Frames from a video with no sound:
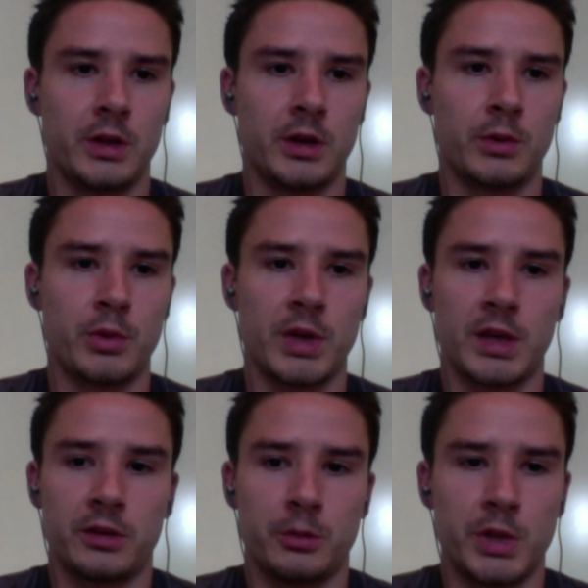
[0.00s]
you know, when we
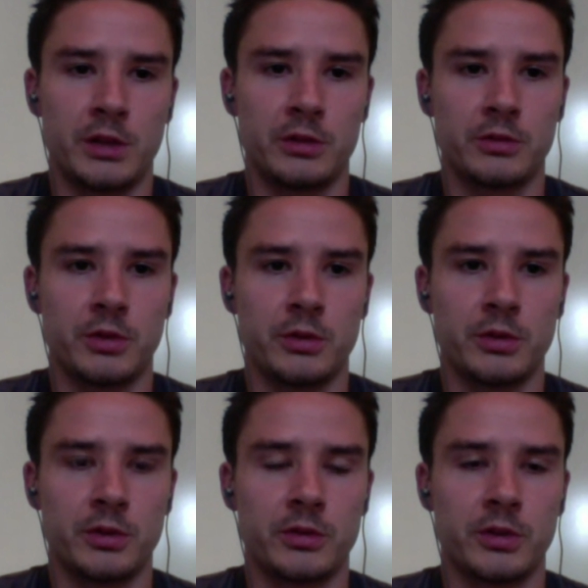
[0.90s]
get into the millions of
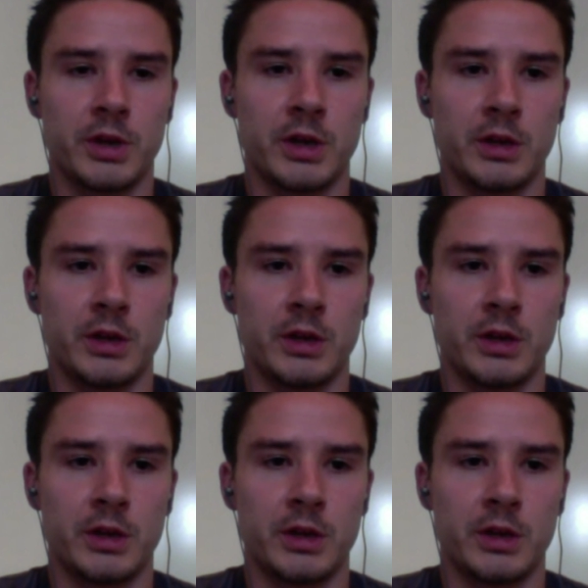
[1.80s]
users,